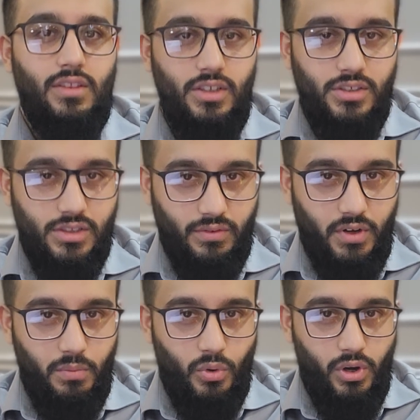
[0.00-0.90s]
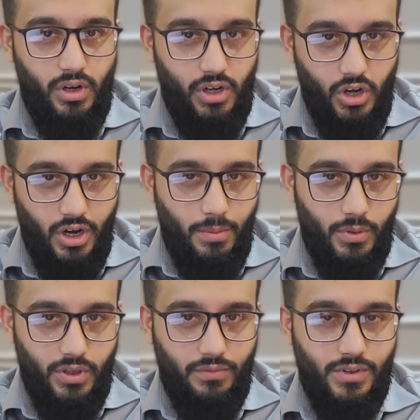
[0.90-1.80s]
These things are very important. Learn
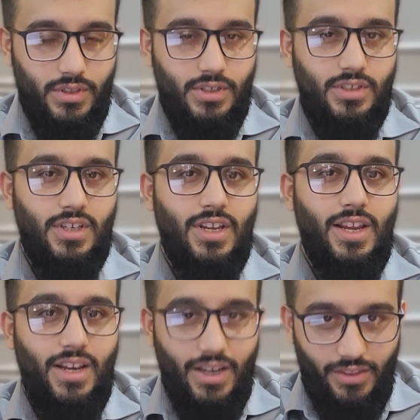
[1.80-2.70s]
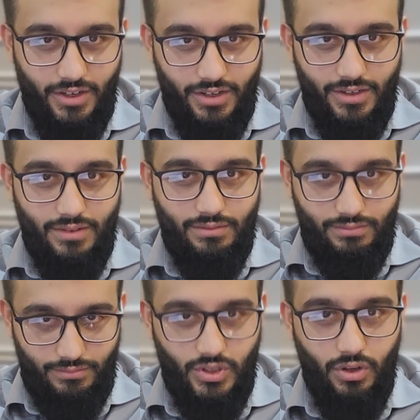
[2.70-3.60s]
about the differences, and then
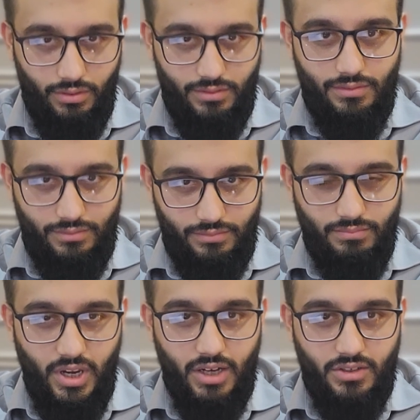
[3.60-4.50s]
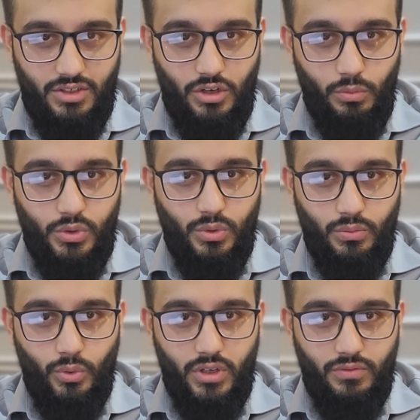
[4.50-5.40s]
make a decision on which
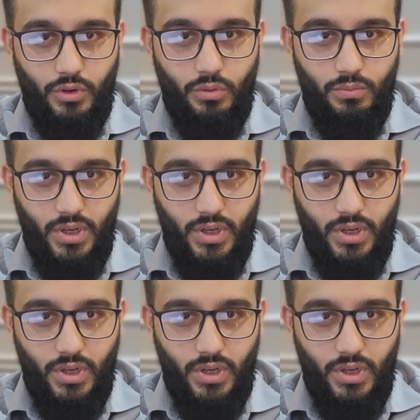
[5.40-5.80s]
one works for you